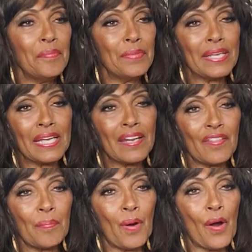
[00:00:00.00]
me
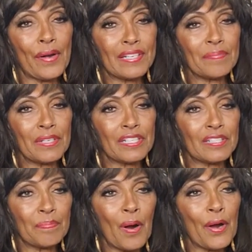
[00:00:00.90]
getting the part of
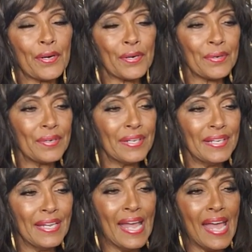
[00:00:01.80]
Mrs. Parker.
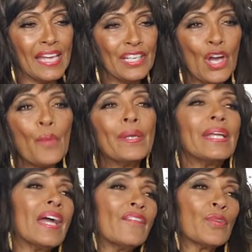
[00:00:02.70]
And
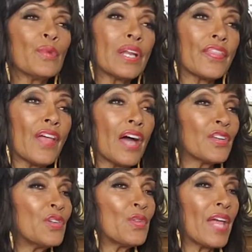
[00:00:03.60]
nobody ever really thought
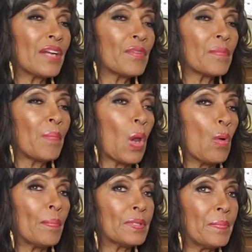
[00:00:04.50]
or knew that it would
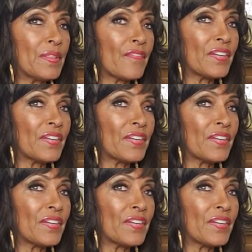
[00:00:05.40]
blow up to be the